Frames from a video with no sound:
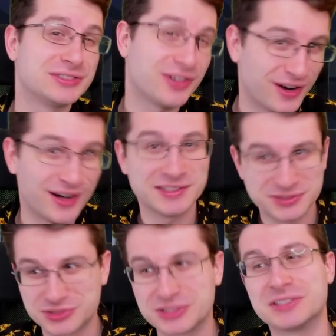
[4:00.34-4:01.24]
hard
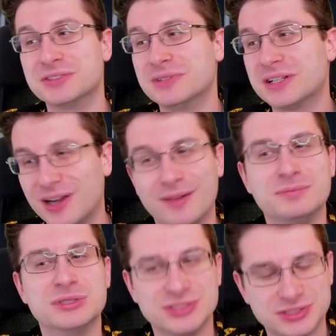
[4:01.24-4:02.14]
trick room
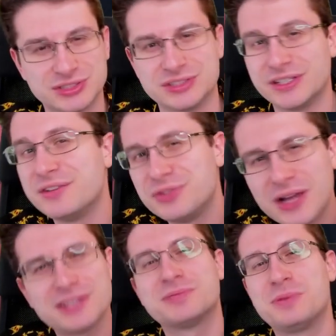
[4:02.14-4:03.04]
composition. If you
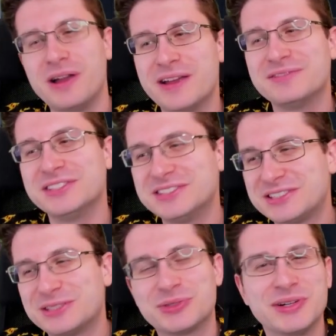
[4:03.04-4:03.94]
guys are playing
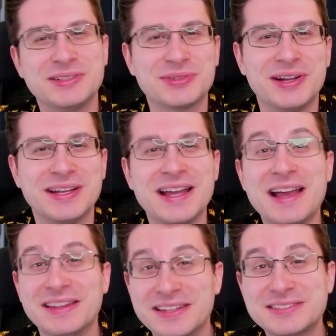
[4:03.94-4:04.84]
VGC 2020,
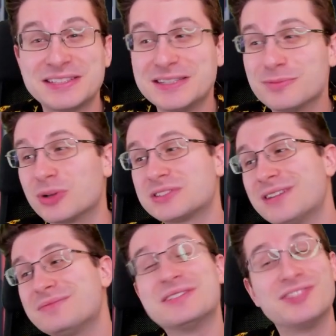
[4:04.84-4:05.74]
this team or
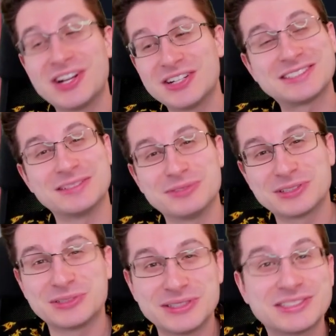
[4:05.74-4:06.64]
something very similar
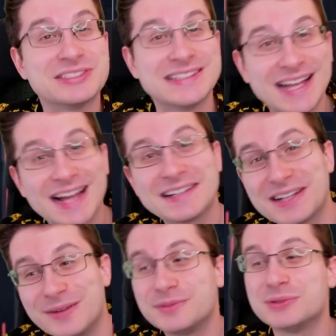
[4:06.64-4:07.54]
to it should not
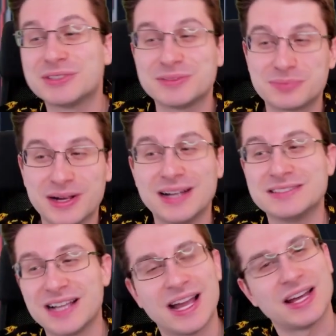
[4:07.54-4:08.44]
come to a
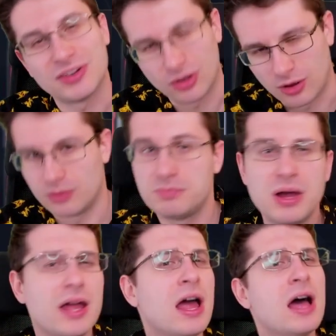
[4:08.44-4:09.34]
surprise at all.
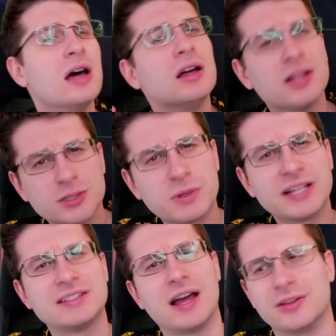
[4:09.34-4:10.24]
But let's break
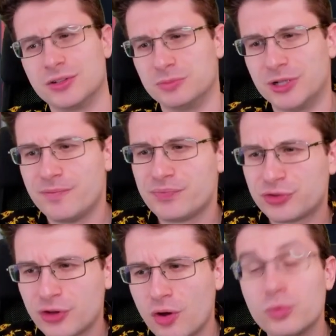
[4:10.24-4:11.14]
it down a little bit.
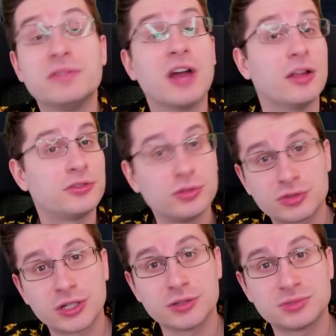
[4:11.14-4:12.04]
So we've got two
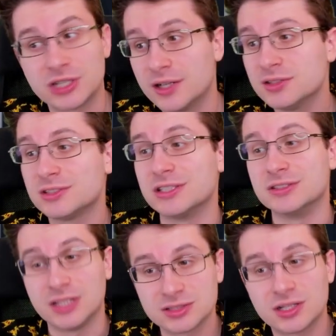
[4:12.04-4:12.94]
trick room setters in
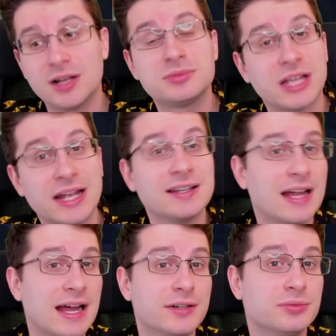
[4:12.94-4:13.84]
Dusclops and
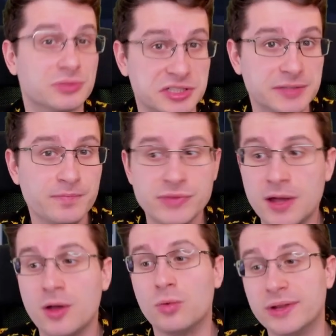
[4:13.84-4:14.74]
Hatterene.
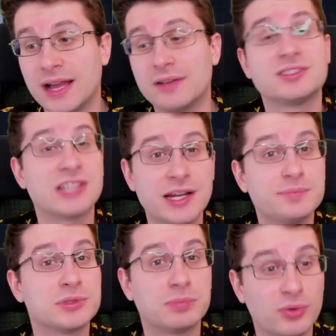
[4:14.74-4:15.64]
We have
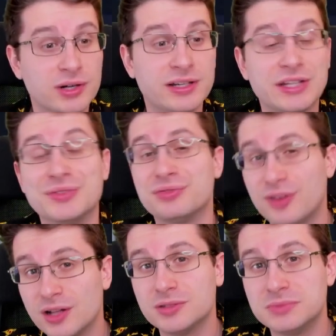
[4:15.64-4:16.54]
setup support in
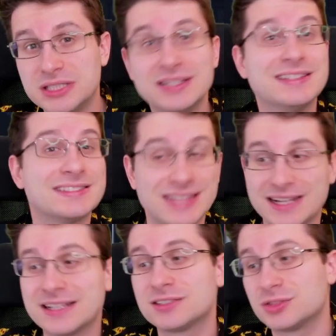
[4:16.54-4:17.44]
Follow Me,
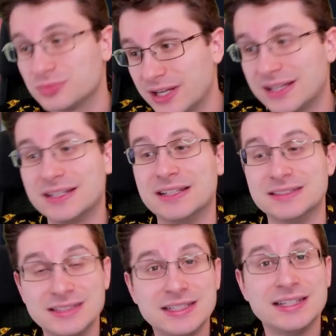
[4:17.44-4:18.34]
Psychic Terrain
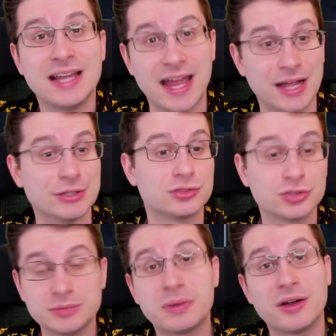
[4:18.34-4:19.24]
Indeedee and
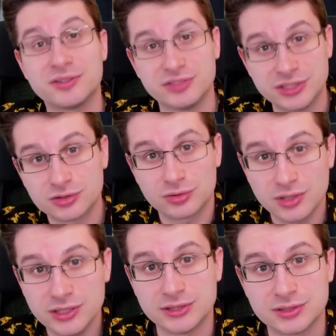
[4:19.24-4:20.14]
Sleep Powder
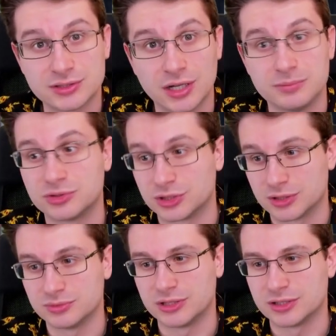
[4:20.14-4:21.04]
Venusaur in some
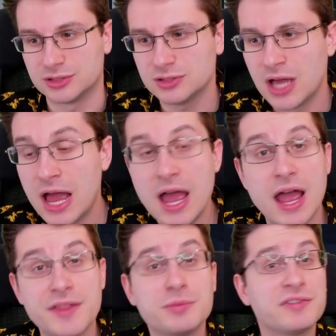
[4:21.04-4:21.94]
circumstances.
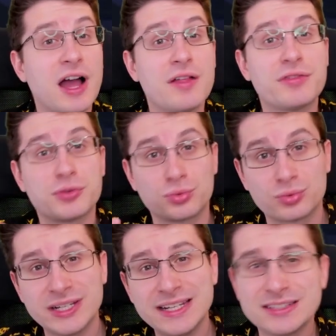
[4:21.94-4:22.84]
And then we've got
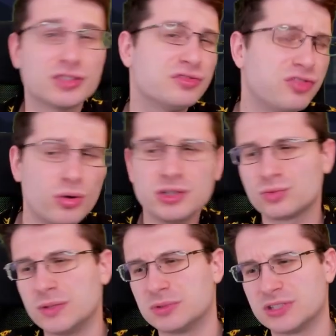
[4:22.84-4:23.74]
three to four
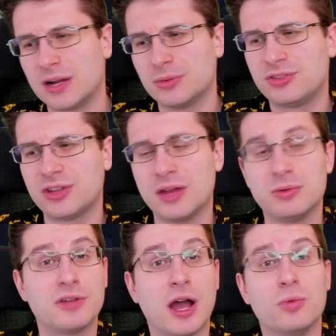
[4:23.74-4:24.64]
sweepers. I would say
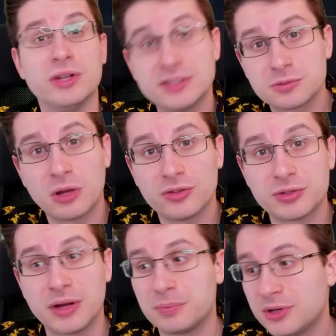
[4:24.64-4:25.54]
we've got Weakness
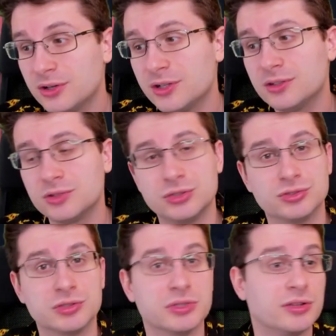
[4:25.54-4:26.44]
Policy Rhyperior,
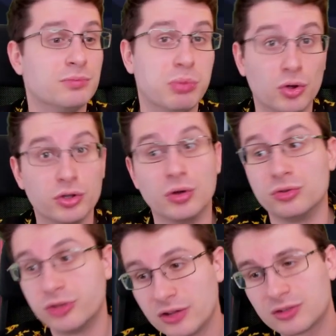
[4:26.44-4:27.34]
usually with
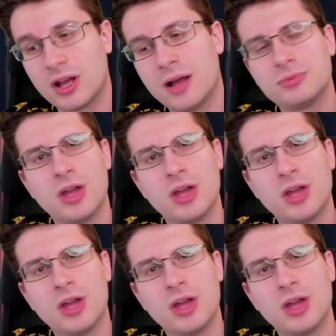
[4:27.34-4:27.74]
Bulldoze Dusclops.